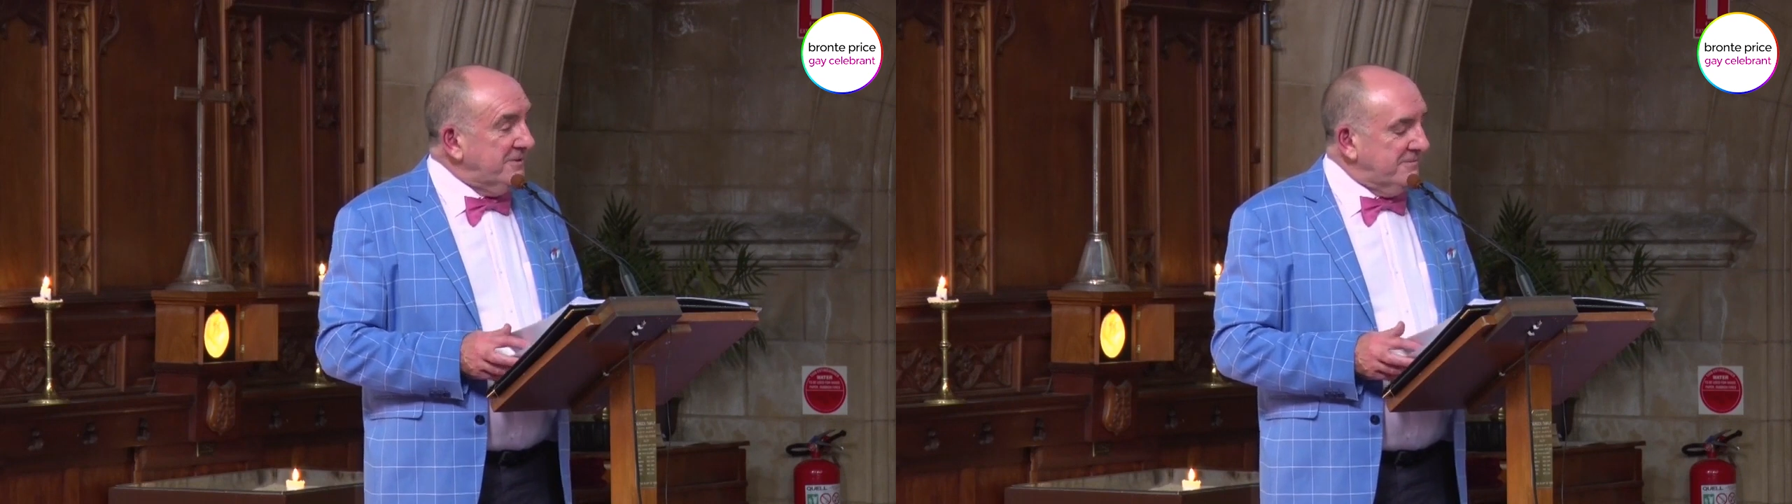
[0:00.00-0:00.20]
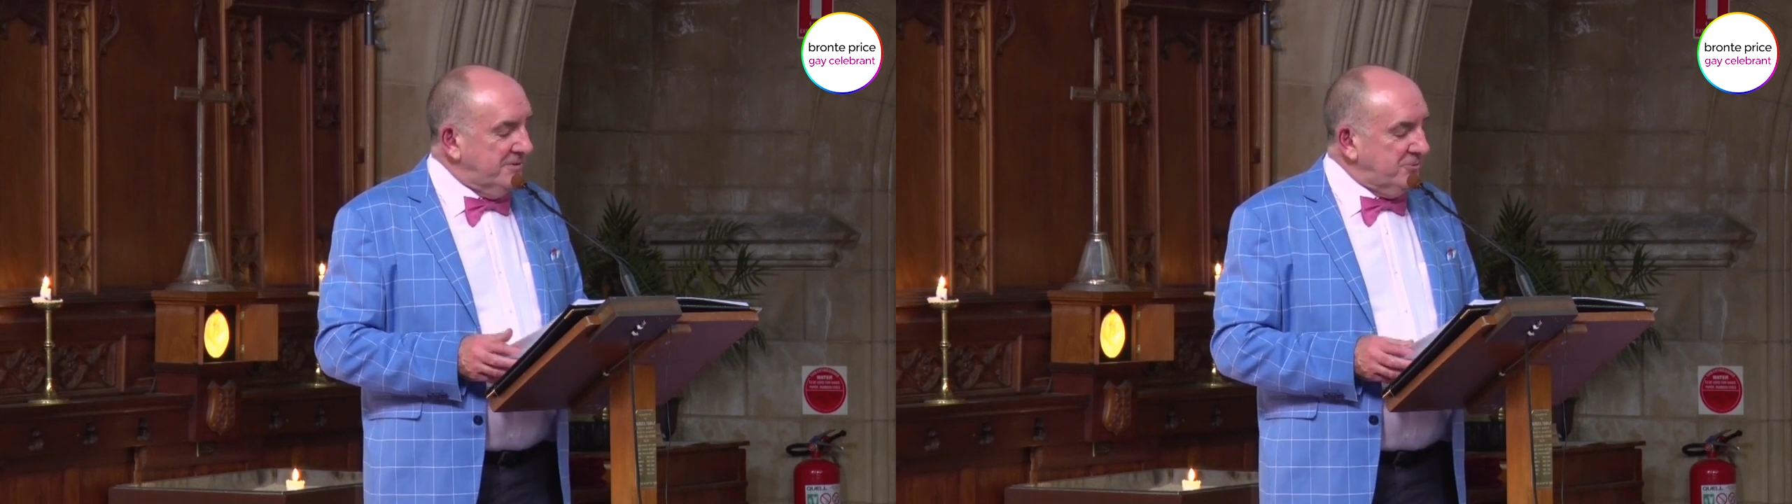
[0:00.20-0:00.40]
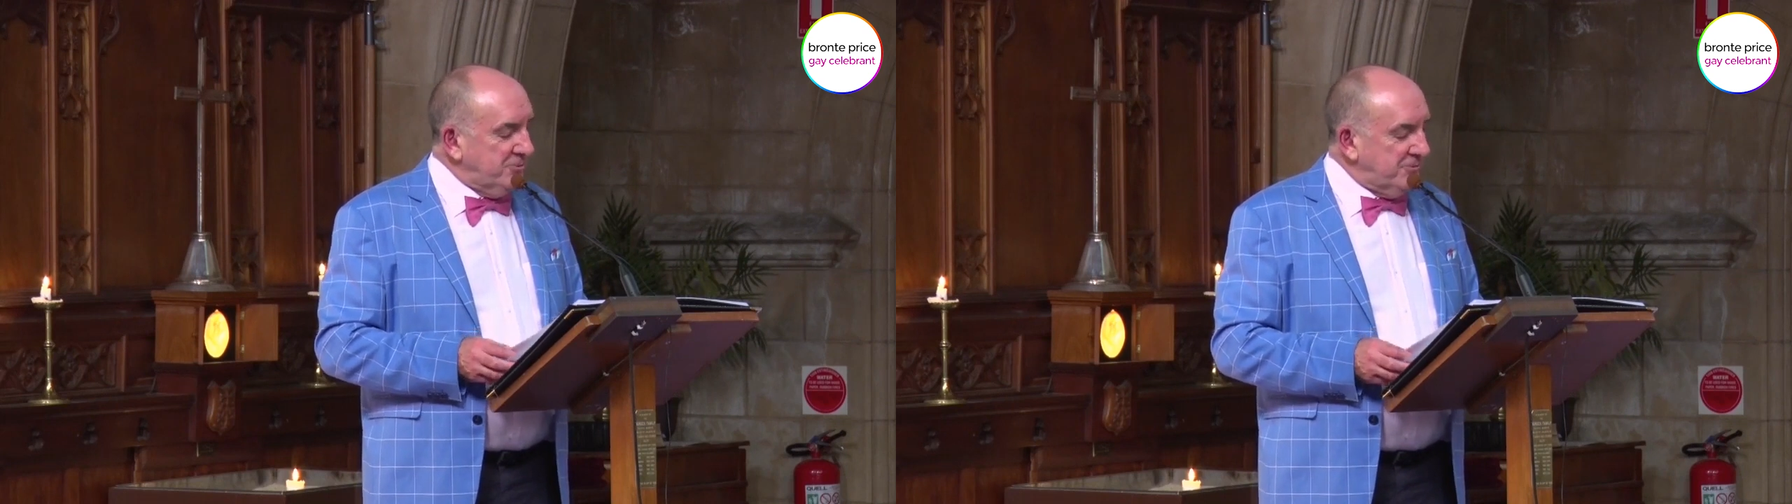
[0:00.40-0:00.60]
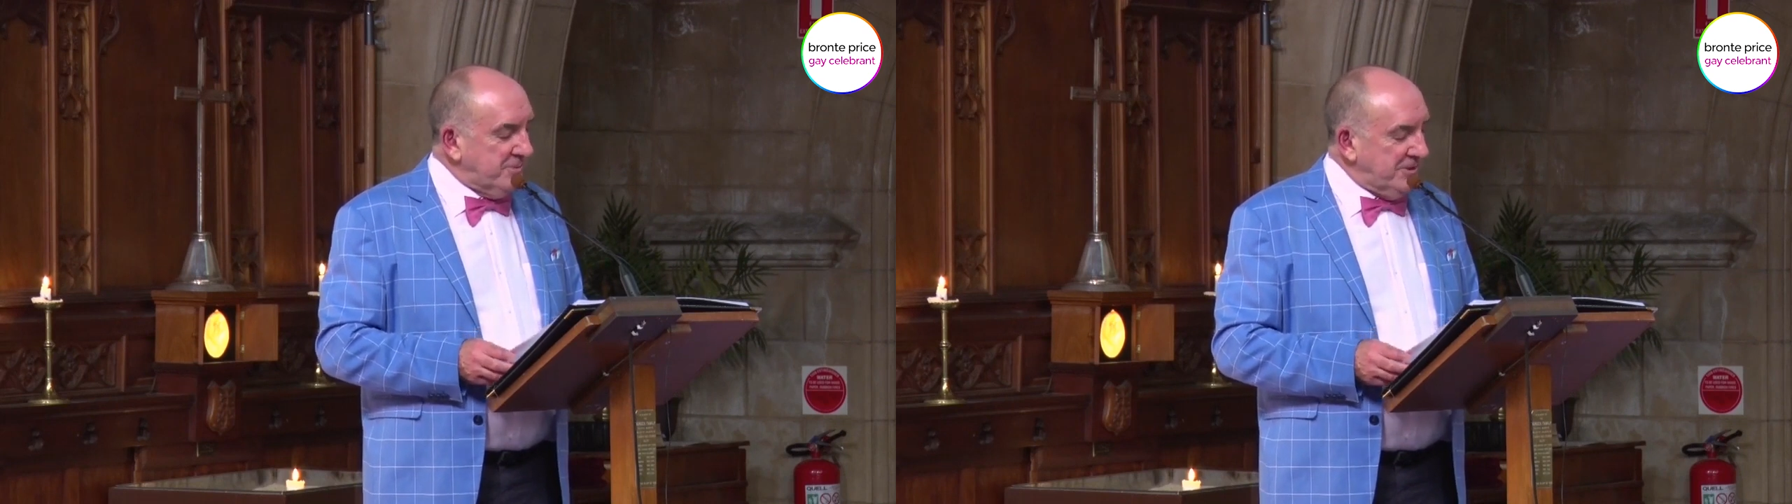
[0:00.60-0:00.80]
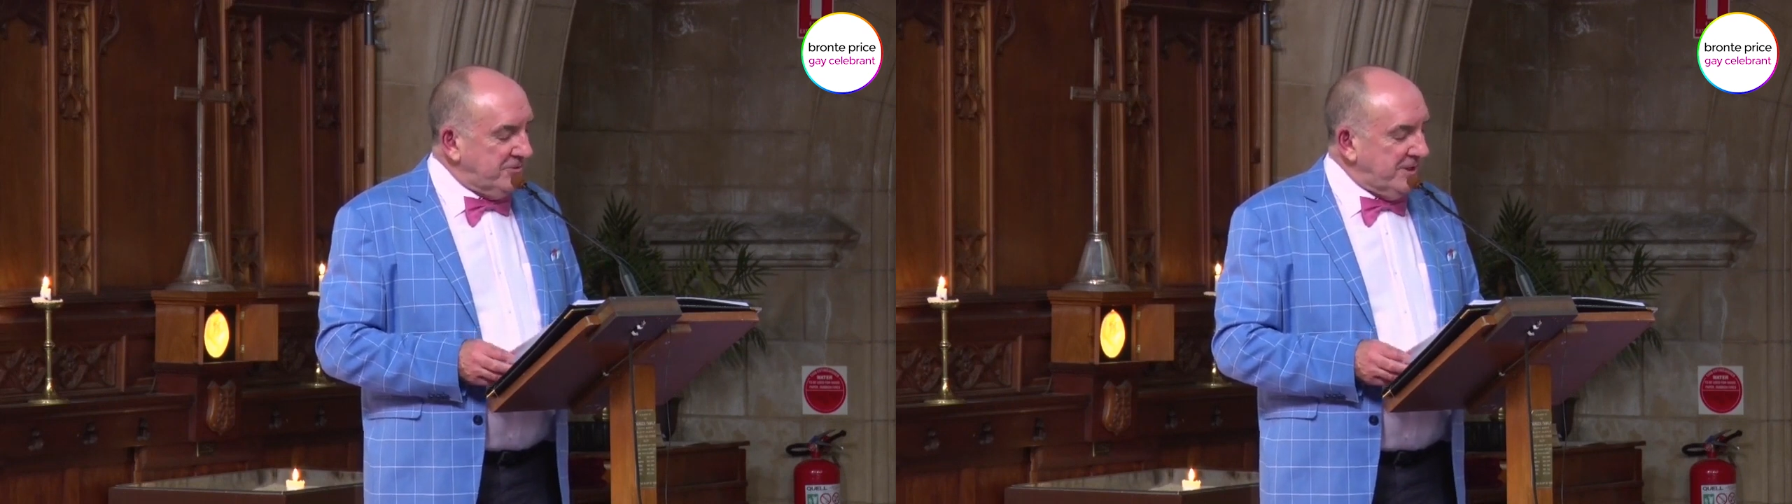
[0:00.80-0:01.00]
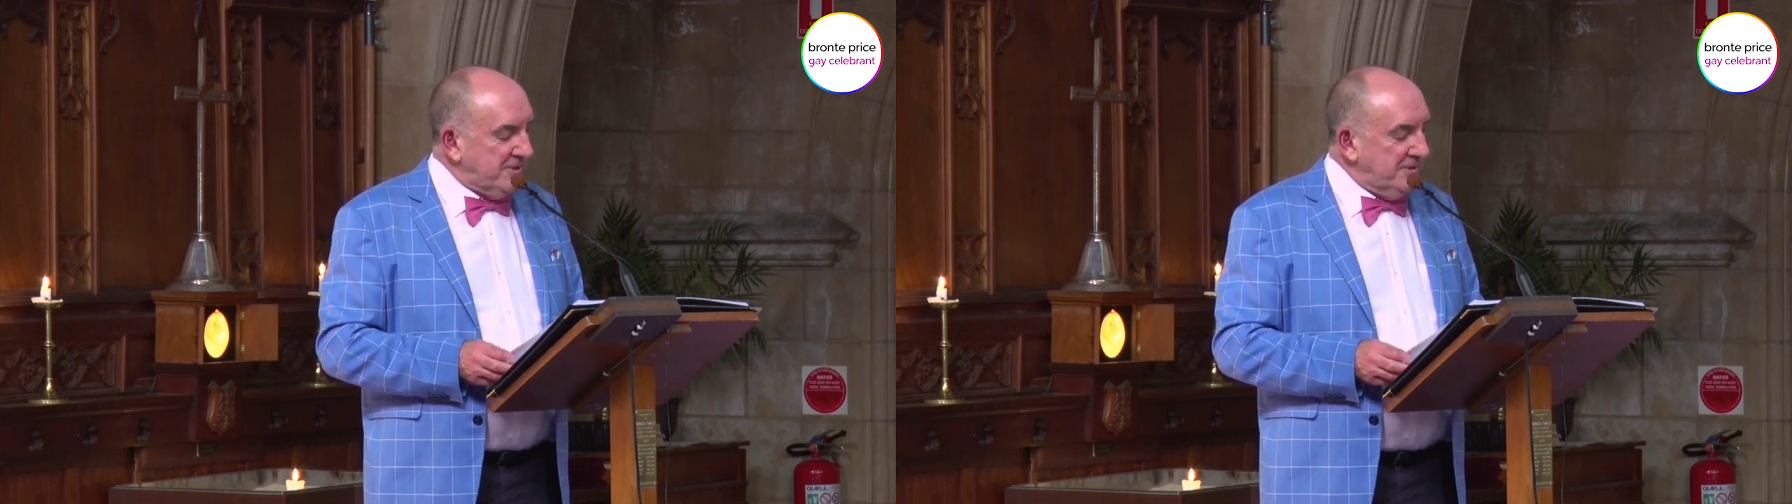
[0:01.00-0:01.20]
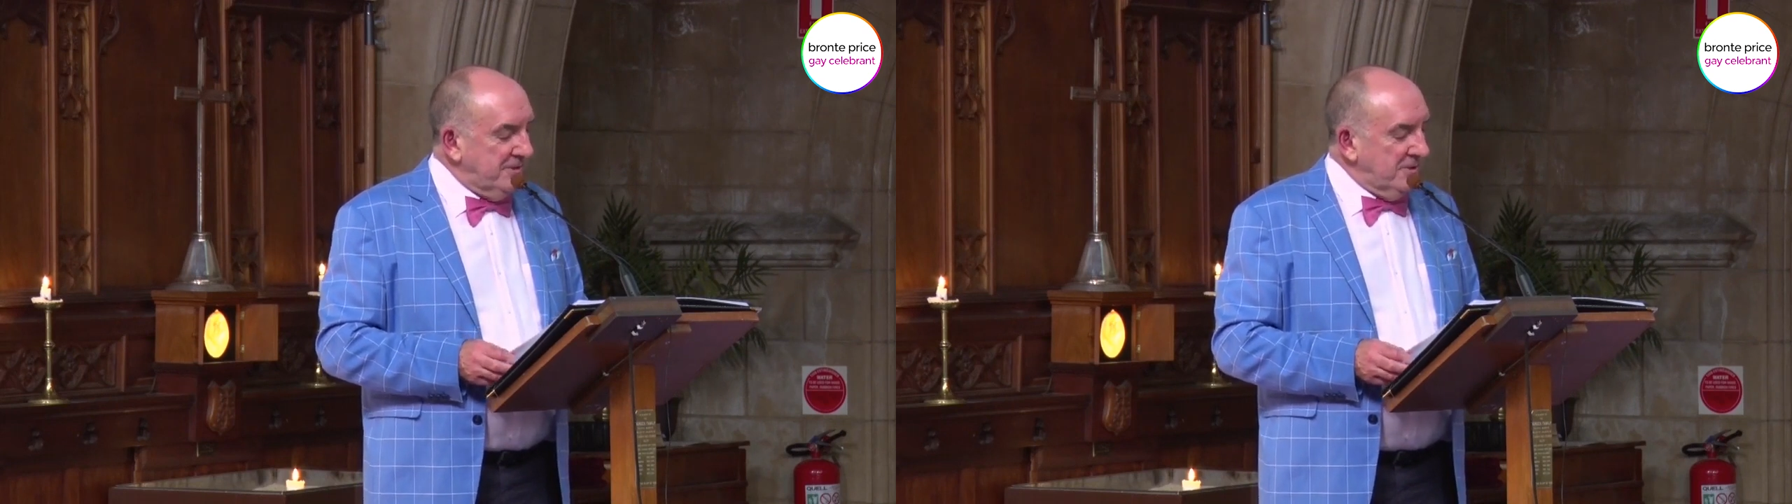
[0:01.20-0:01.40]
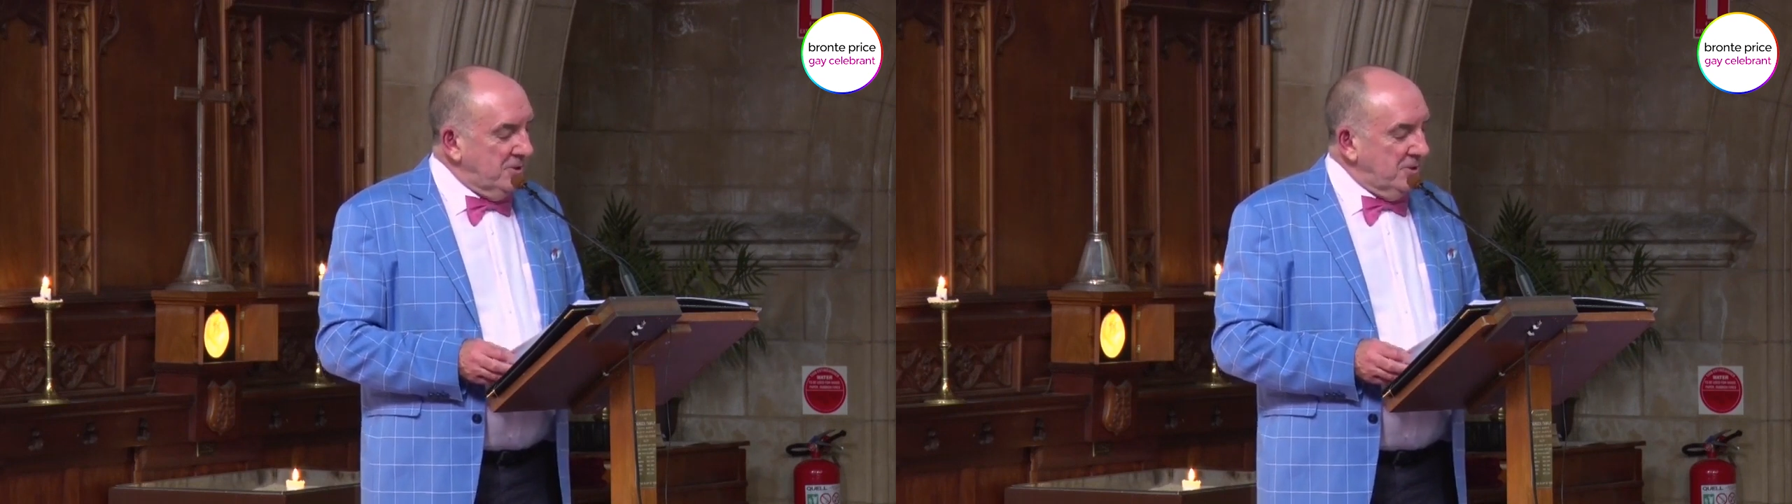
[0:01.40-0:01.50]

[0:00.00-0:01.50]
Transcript: individuals from each other,